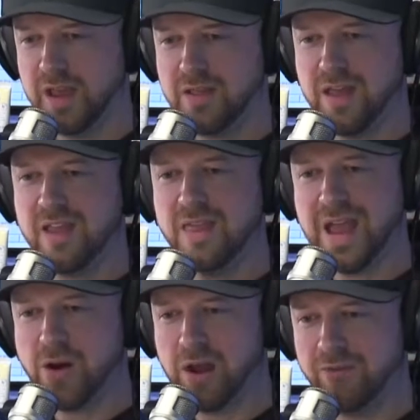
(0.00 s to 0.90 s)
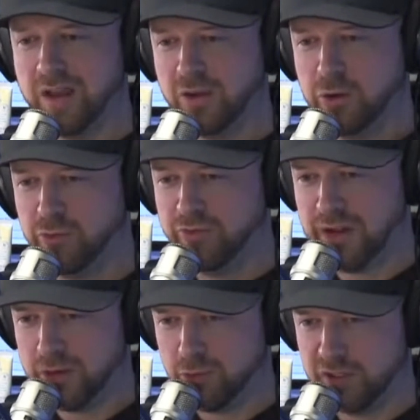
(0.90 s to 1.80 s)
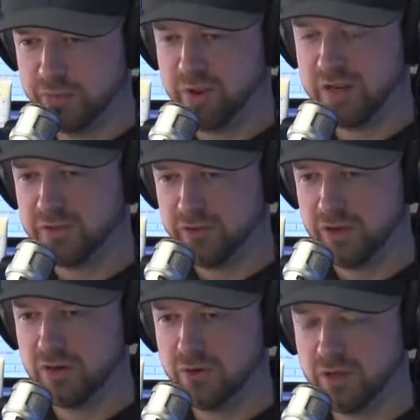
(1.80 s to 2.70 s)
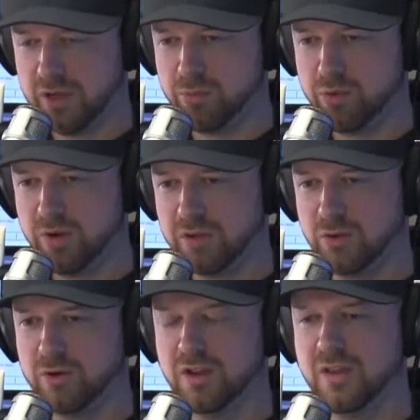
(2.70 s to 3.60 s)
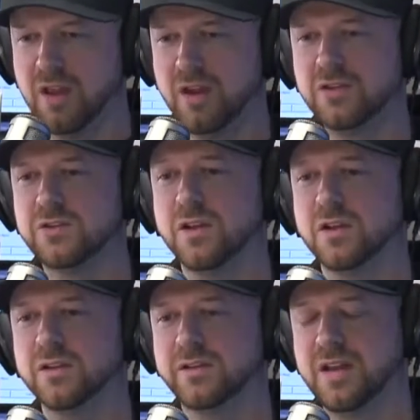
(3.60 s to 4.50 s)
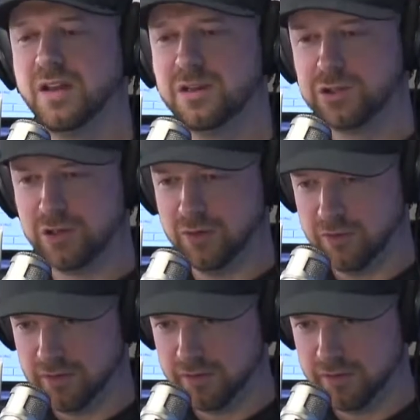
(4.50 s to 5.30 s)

they then now have a newfound respect for you at that point, or did they still tease you? Or?